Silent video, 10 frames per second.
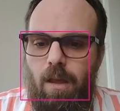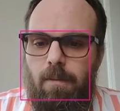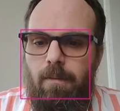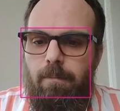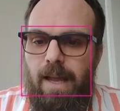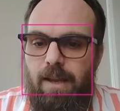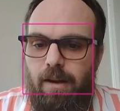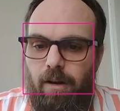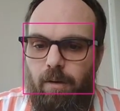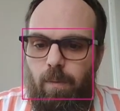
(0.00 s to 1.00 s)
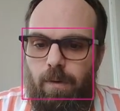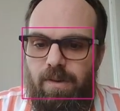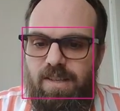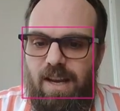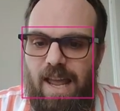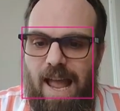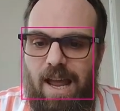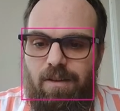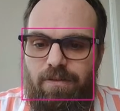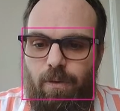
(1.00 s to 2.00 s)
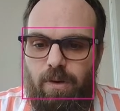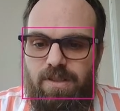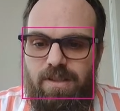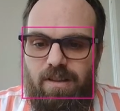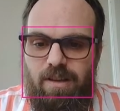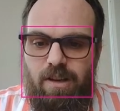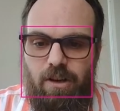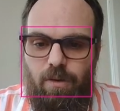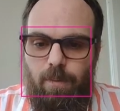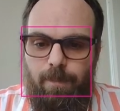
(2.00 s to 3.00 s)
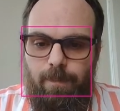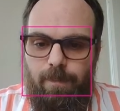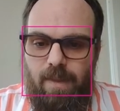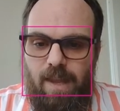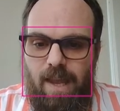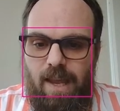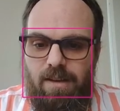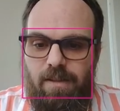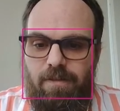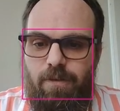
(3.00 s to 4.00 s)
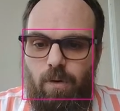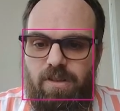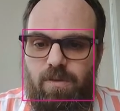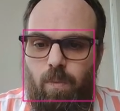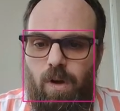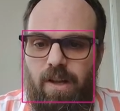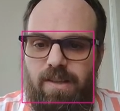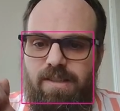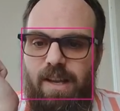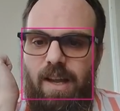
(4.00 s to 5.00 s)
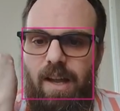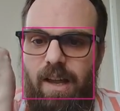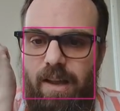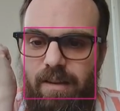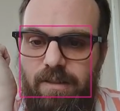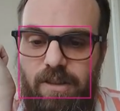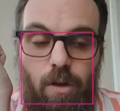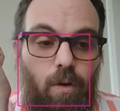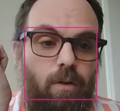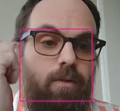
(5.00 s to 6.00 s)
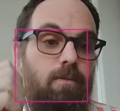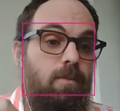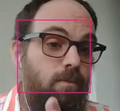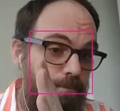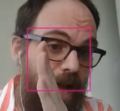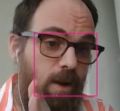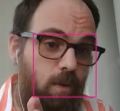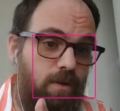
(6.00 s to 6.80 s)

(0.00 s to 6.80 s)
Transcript: Back here, when we said add force to the canoe, and the force was, so backwards